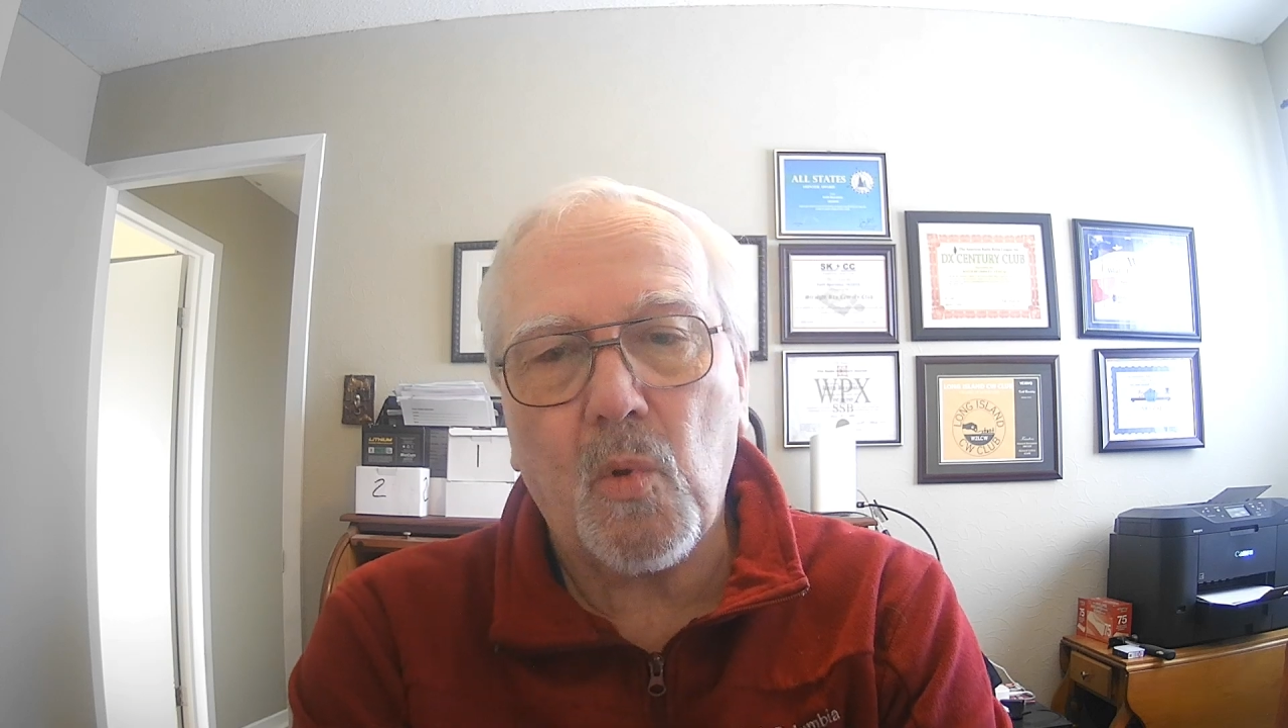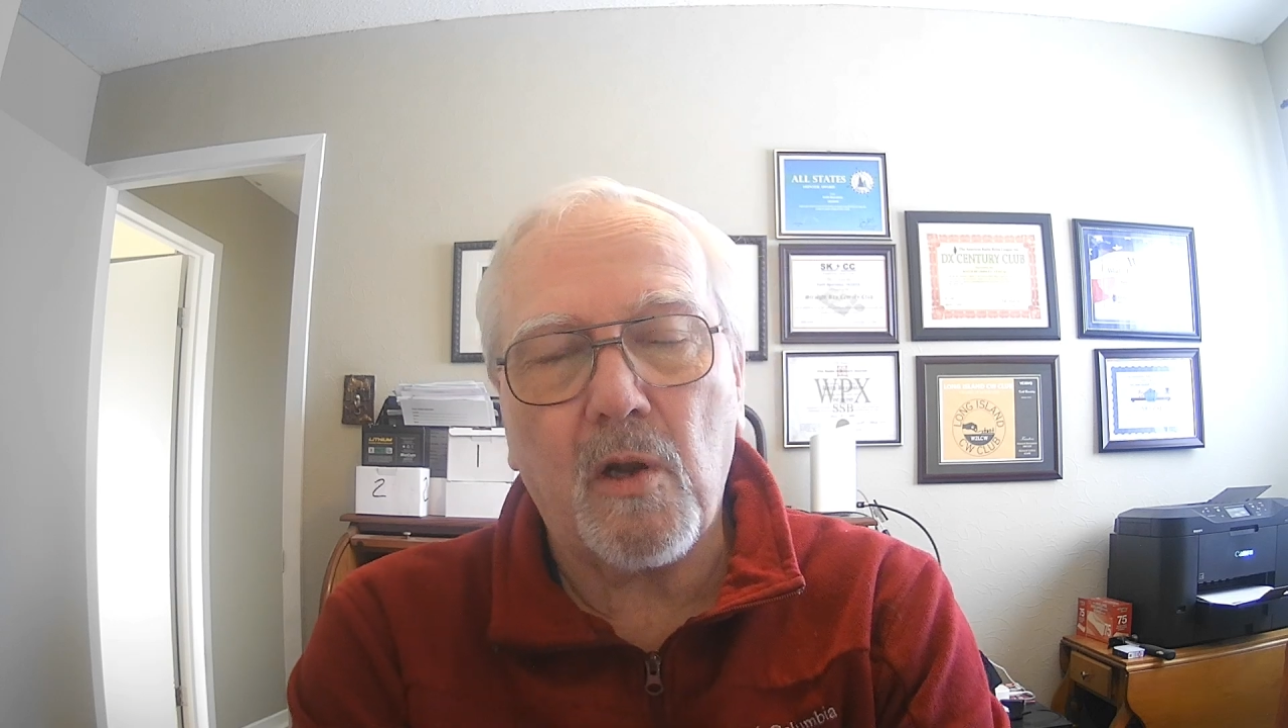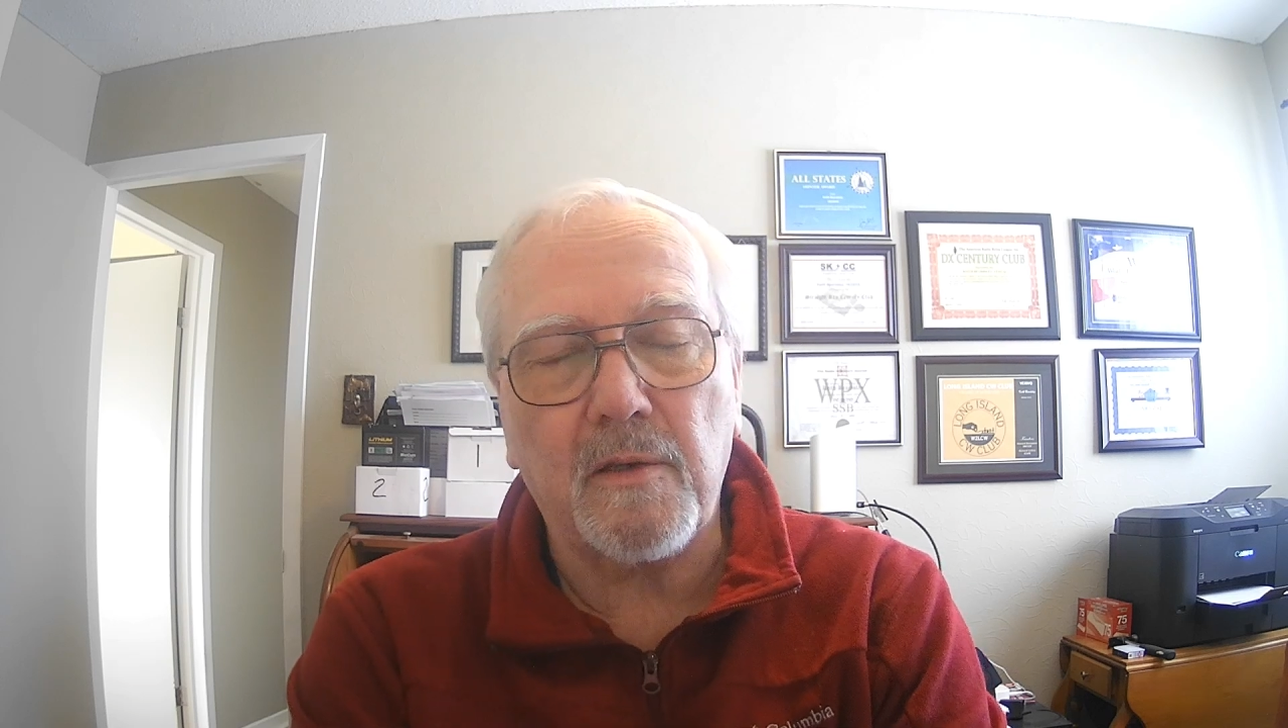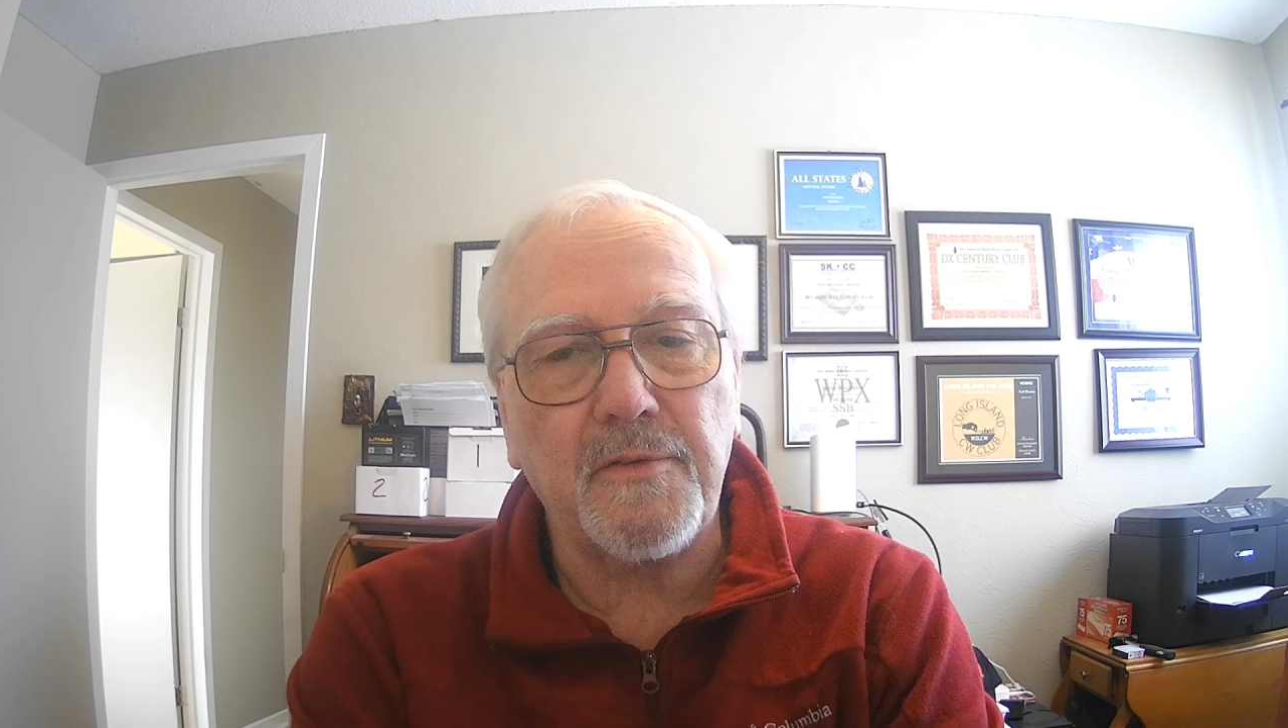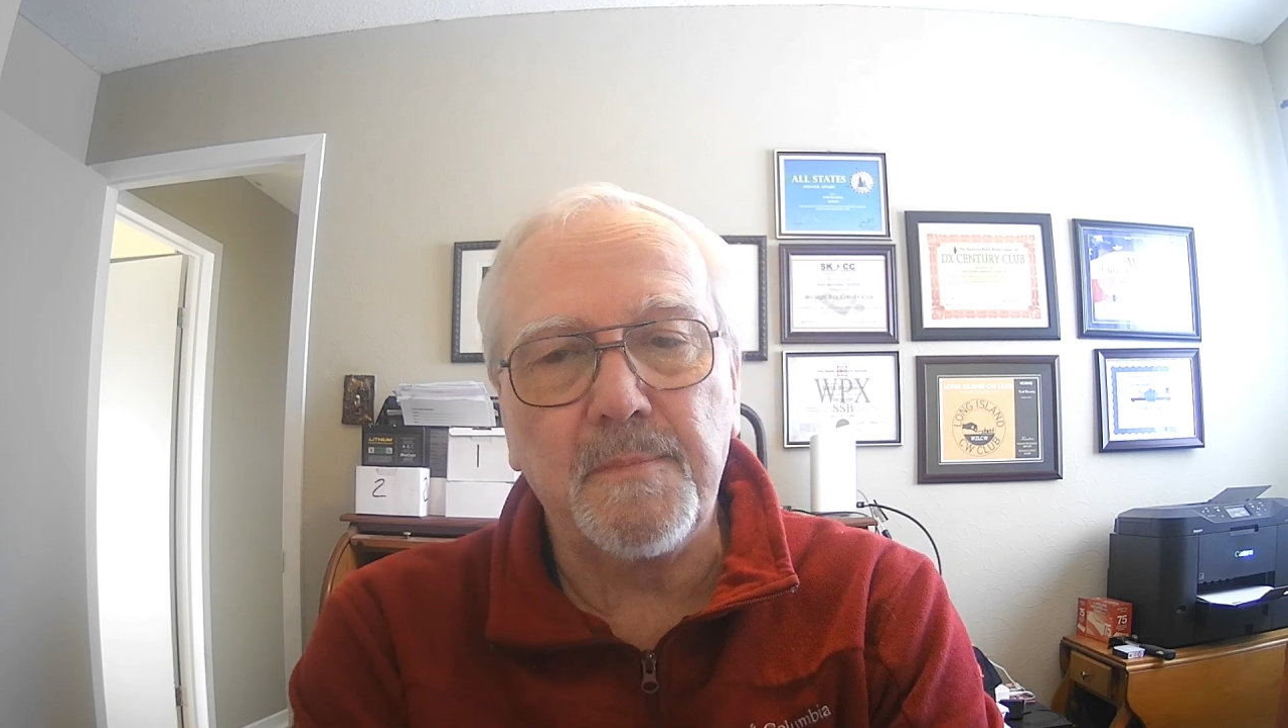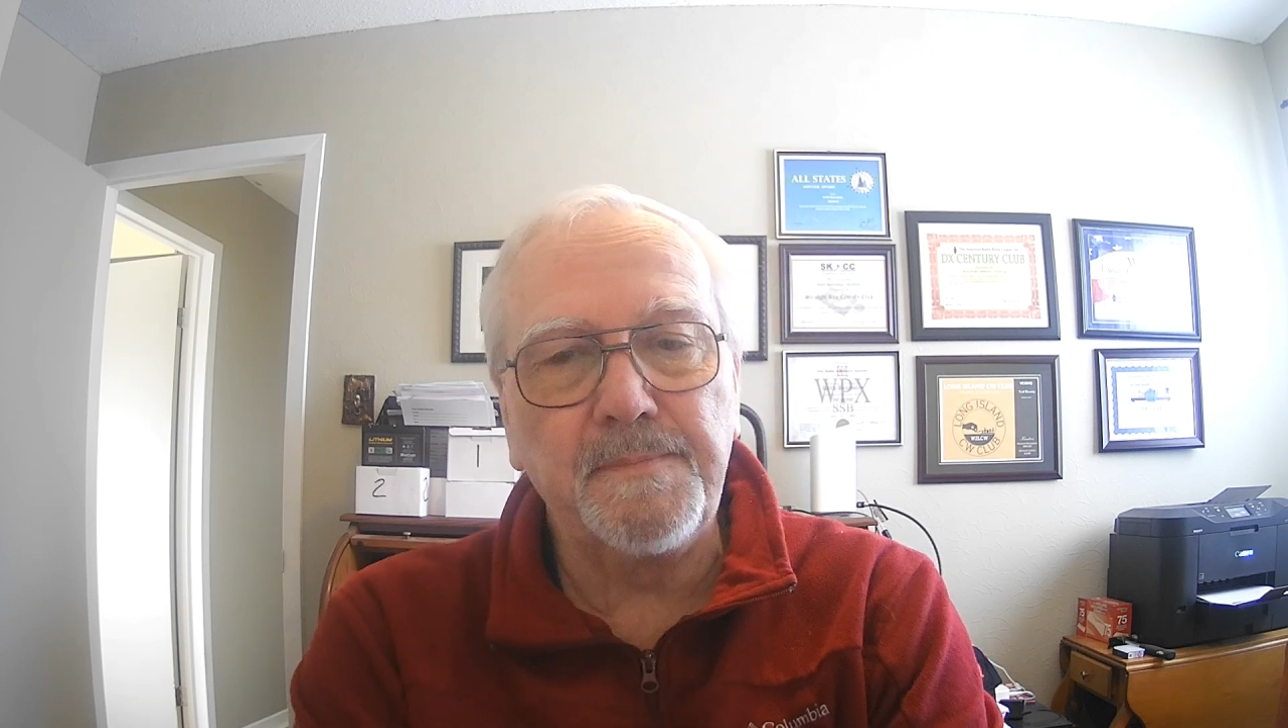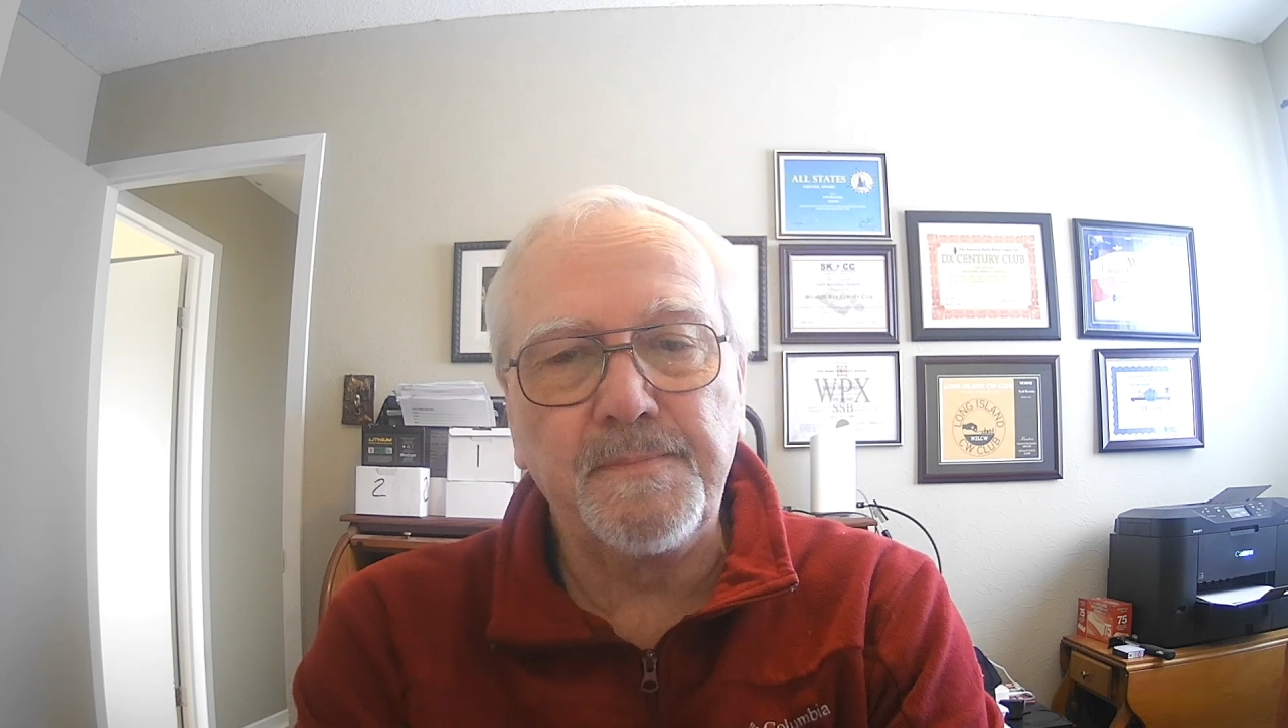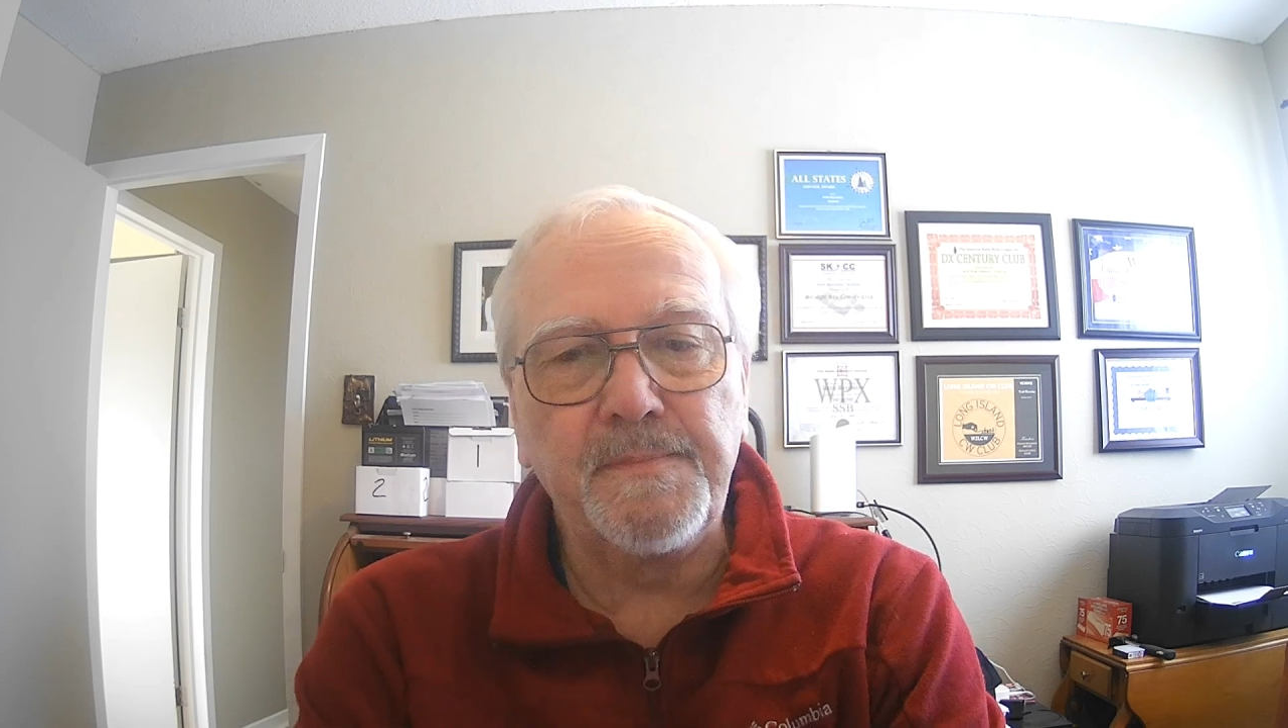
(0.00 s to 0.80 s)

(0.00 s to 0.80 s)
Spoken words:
wand.